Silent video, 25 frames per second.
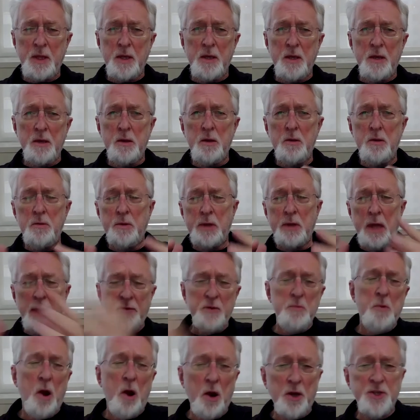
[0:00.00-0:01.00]
But, uh, you know,
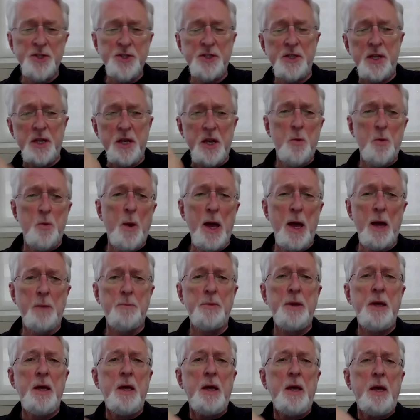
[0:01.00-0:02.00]
Kevin Marks and
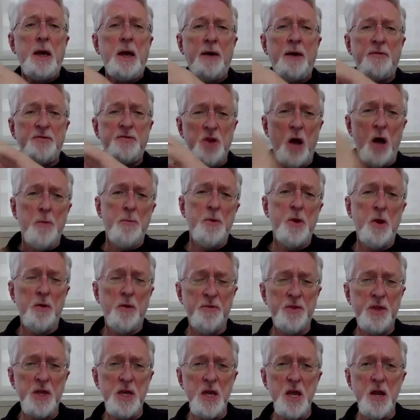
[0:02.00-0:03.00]
IndieWeb have taught me
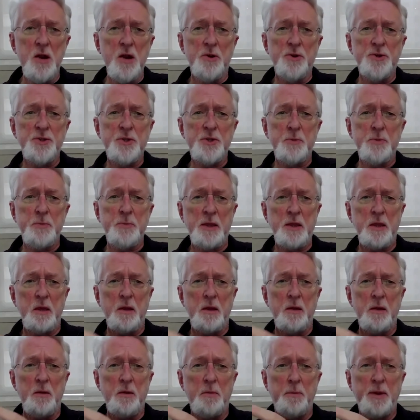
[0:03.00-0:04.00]
over the years about
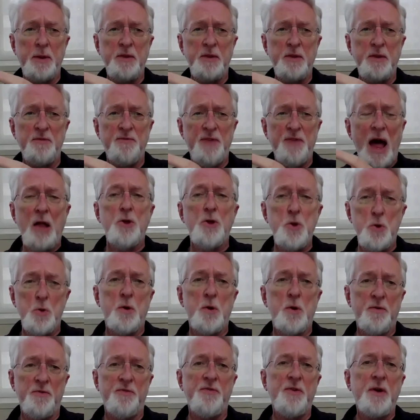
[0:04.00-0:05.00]
the about the
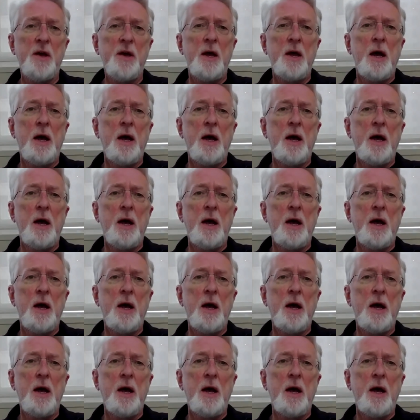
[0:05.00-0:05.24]
value of